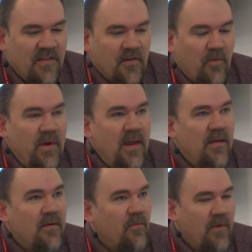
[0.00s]
so
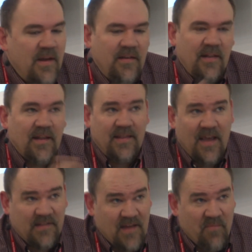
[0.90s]
we didn't let
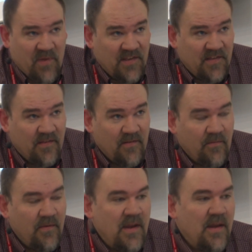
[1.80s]
that stop us.
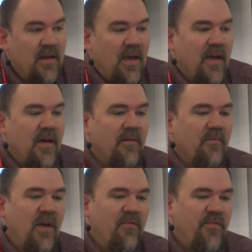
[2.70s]
We
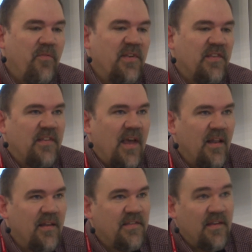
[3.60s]
have a few business
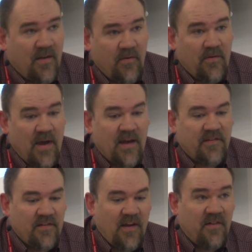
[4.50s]
analysts who
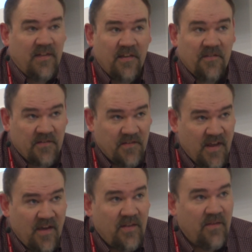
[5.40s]
actually are testers
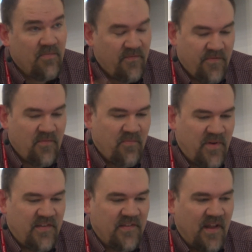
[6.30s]
now. They were
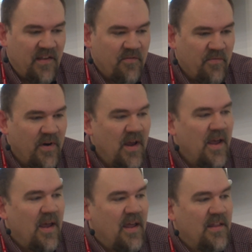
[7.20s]
business analysts before,
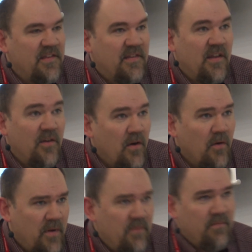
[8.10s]
and they said, you
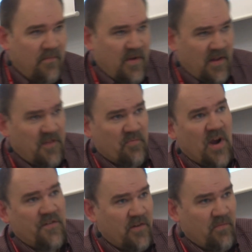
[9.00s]
know, when in this
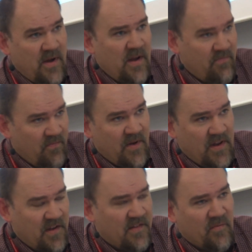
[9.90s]
project we
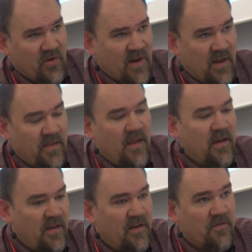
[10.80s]
did a similar kind of thing,
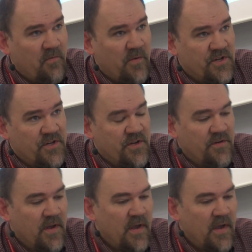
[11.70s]
and here's what we should do.